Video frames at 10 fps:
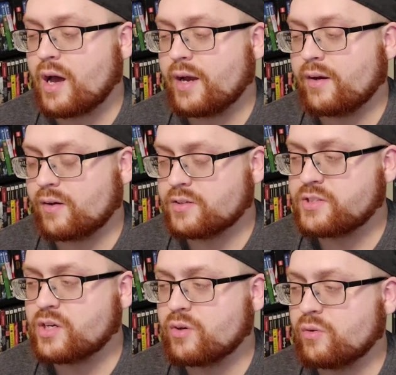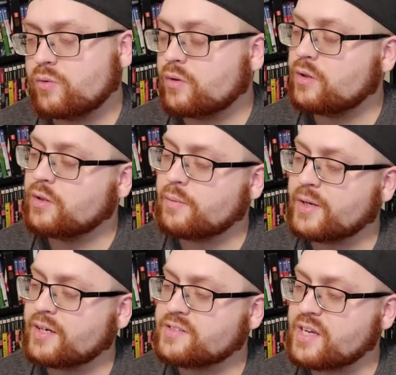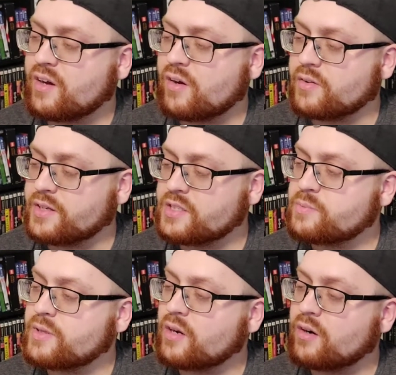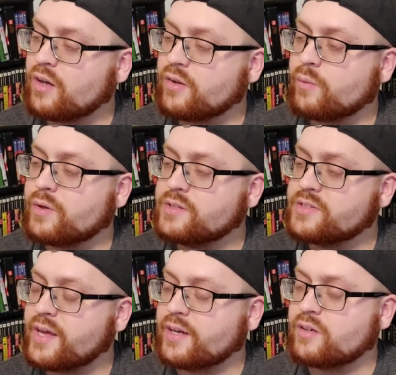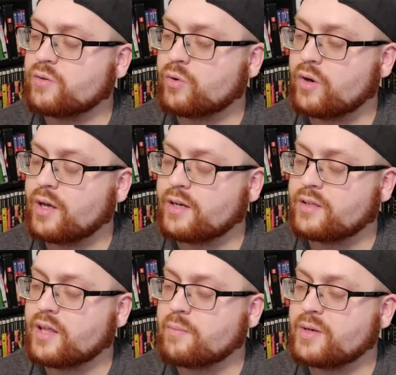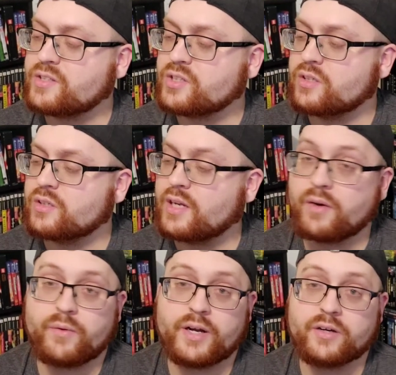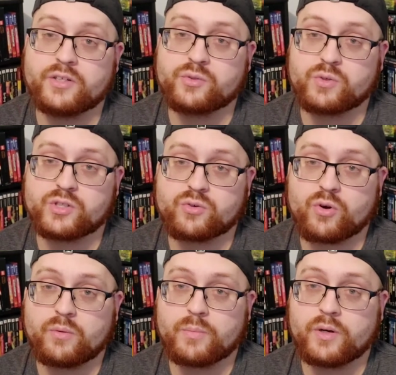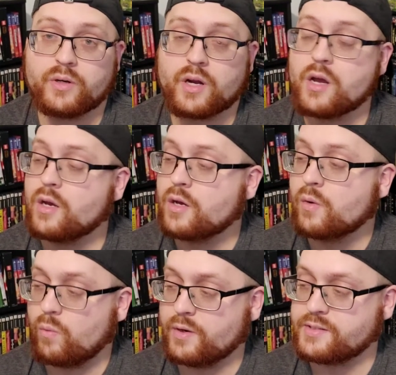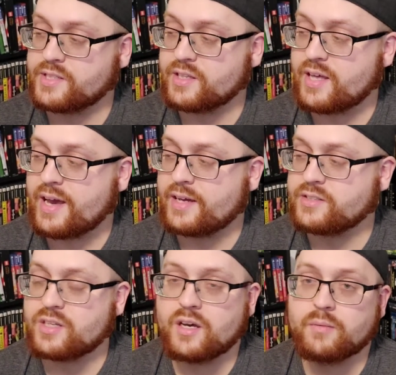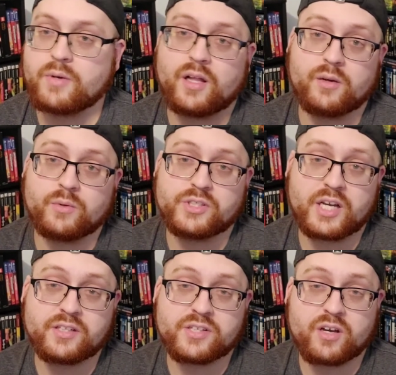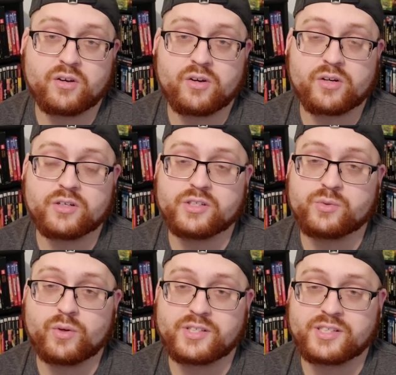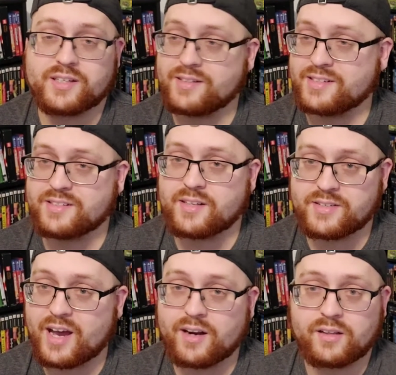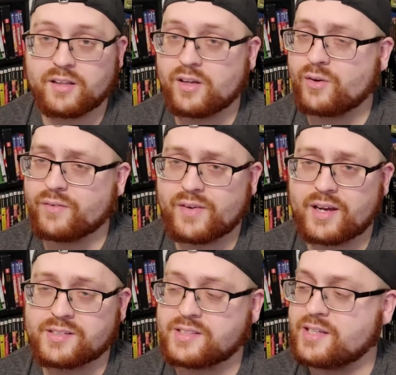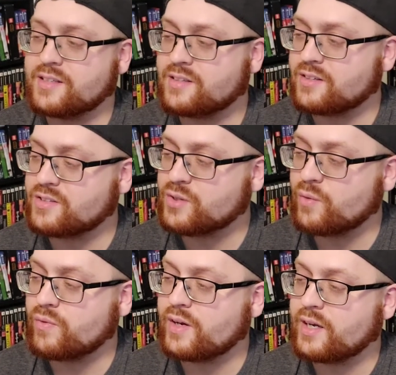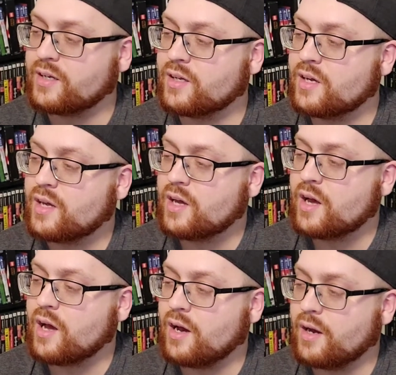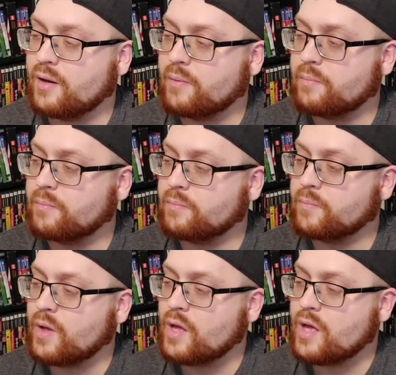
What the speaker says: I also, I'm not going to say all these, but there are other ones, like they mentioned Dead Ringers, which is Cronenberg. Want to see that. Hollywood Chainsaw Hookers, which just the title alone, I've got to see it. Looks so funny. And